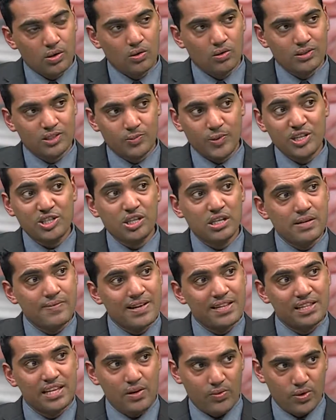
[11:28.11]
especially
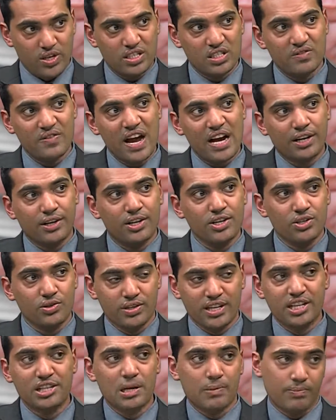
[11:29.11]
when they have risk factors, should
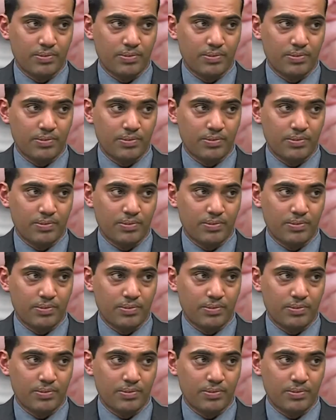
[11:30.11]
get their